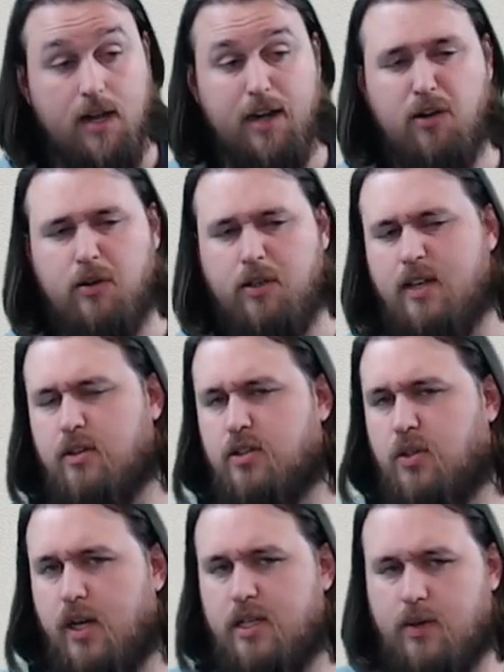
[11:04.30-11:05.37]
I know it sounds
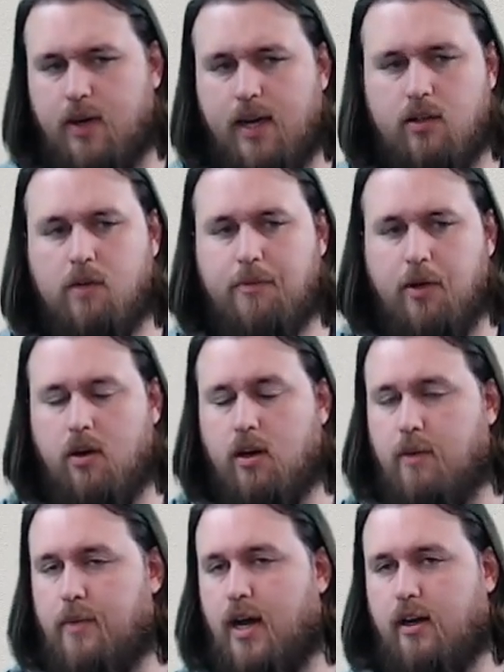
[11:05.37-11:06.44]
crazy, right? Don't get me wrong.
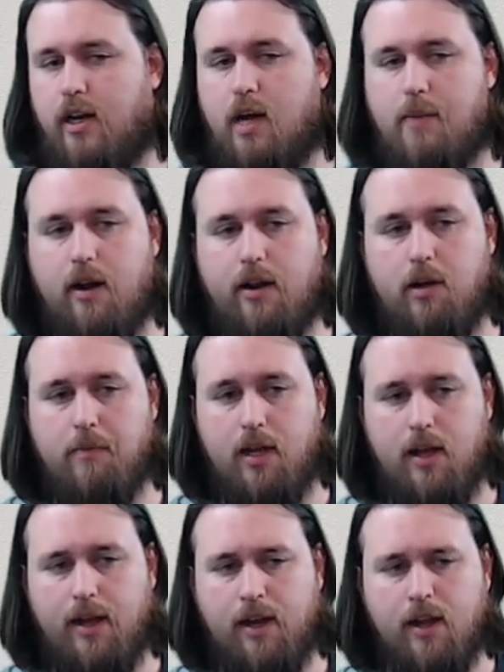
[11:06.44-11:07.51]
I'm not going to come out here and be
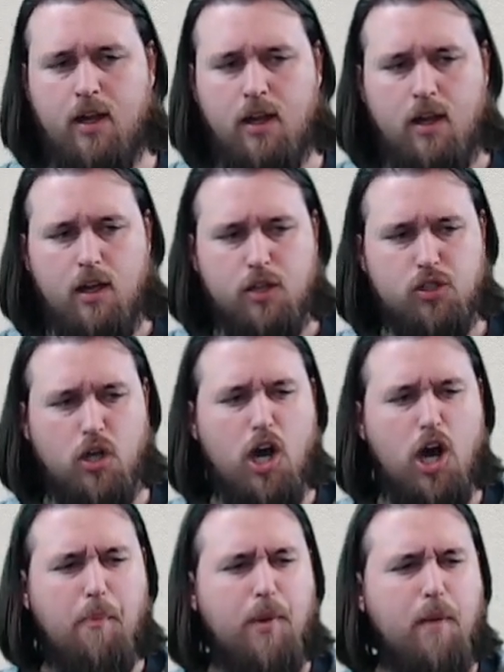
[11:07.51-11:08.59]
like, Super
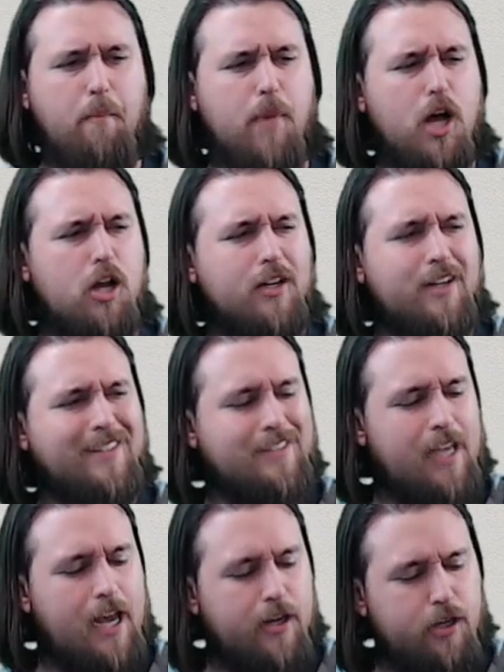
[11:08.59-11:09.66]
Bowl
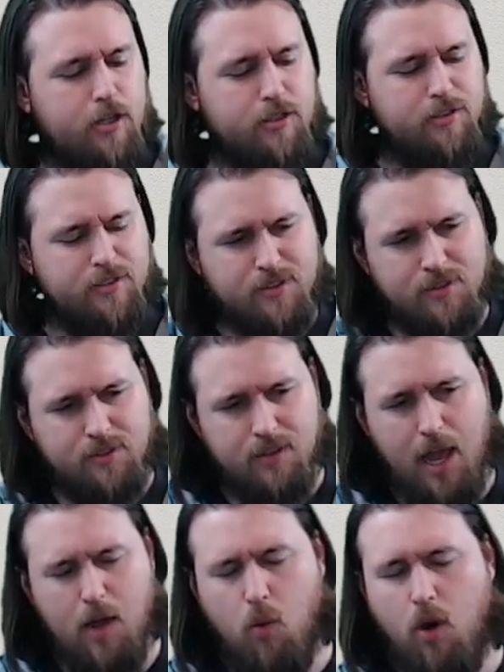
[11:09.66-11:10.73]
contenders,
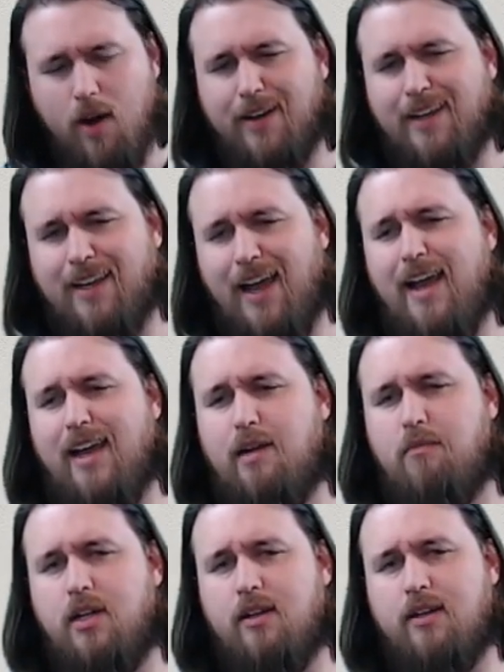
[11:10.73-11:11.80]
they won a
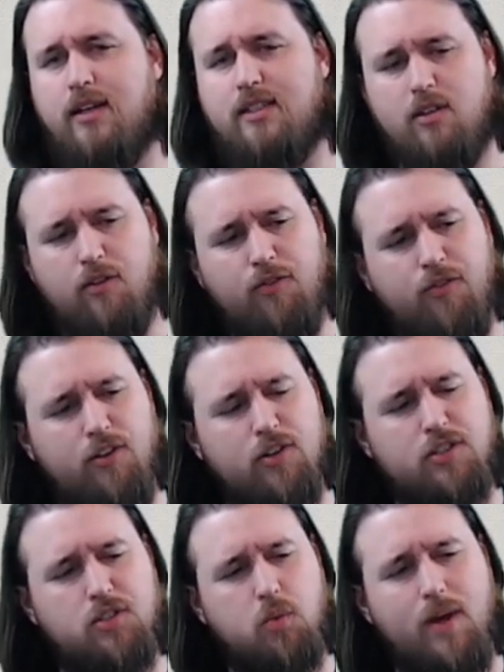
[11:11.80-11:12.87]
game. It's their
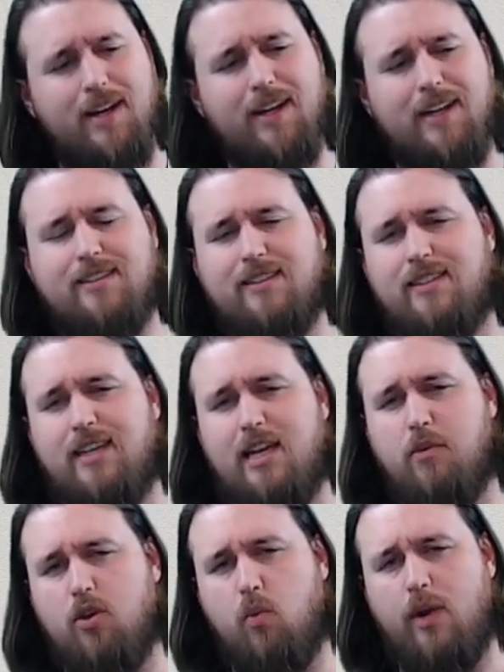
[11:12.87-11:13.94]
first win against a team
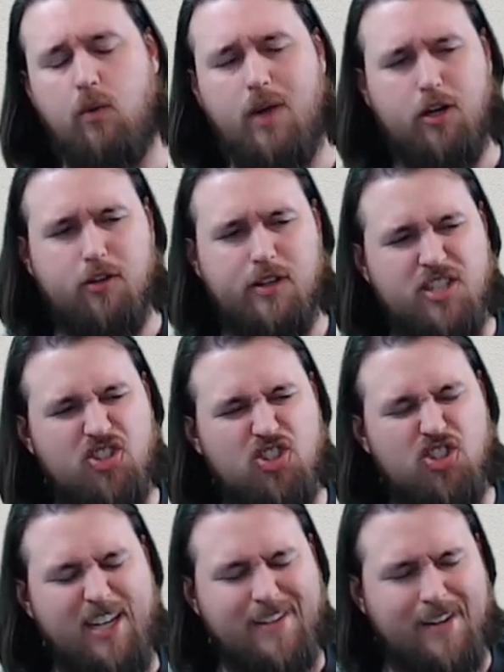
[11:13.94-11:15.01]
with a winning record this
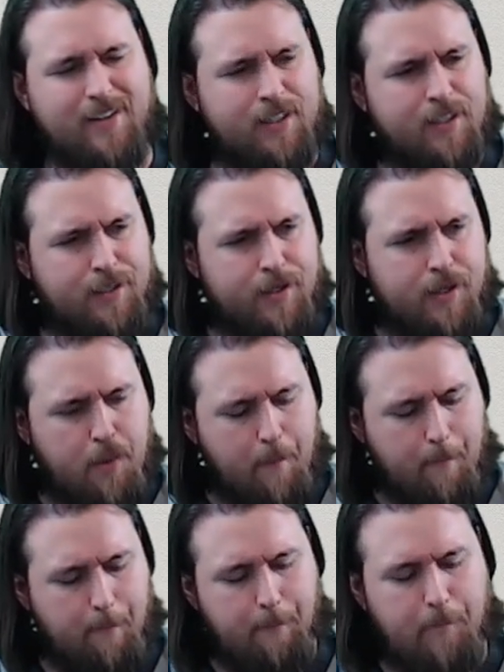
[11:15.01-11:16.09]
season.
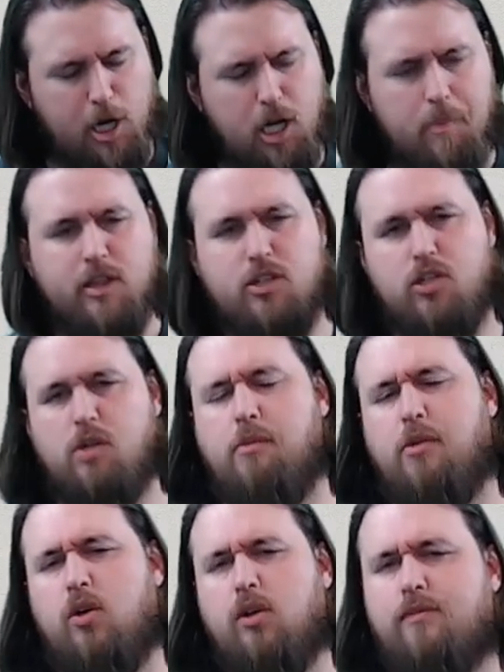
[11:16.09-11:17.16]
Book them in the Super
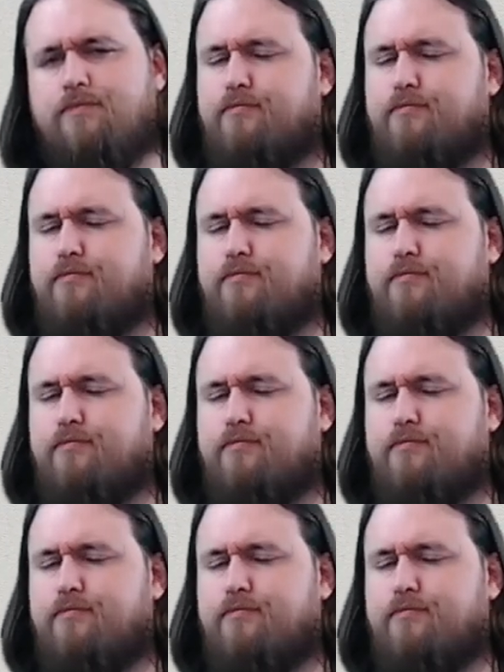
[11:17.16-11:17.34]
Bowl.